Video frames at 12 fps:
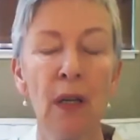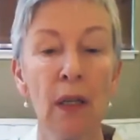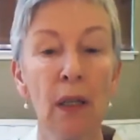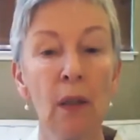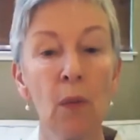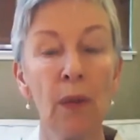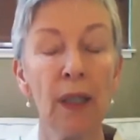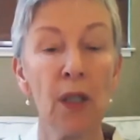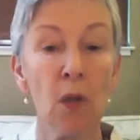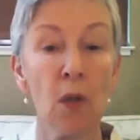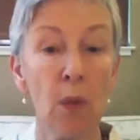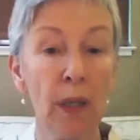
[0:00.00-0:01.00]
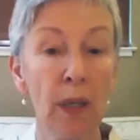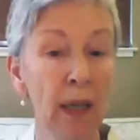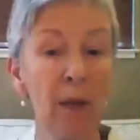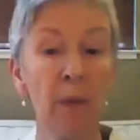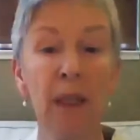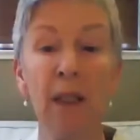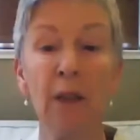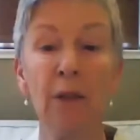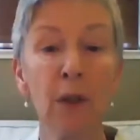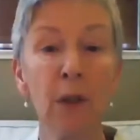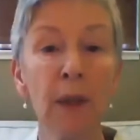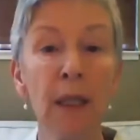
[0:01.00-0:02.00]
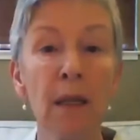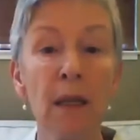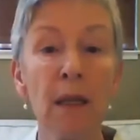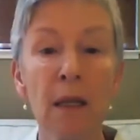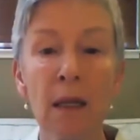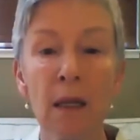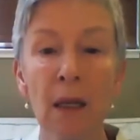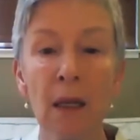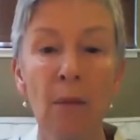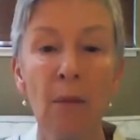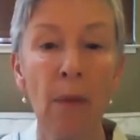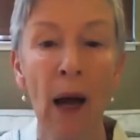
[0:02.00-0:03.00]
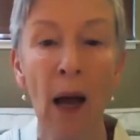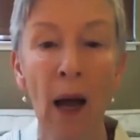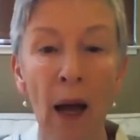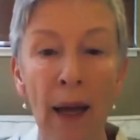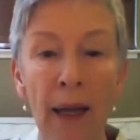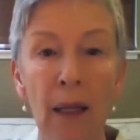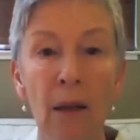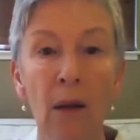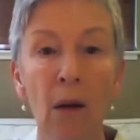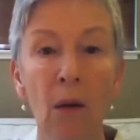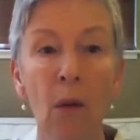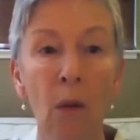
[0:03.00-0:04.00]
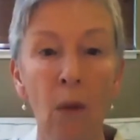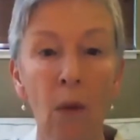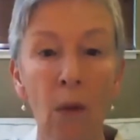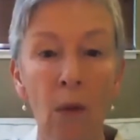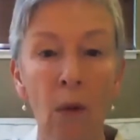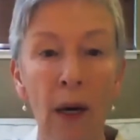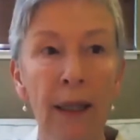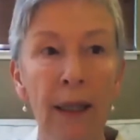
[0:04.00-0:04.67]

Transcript: in which we can be influenced by what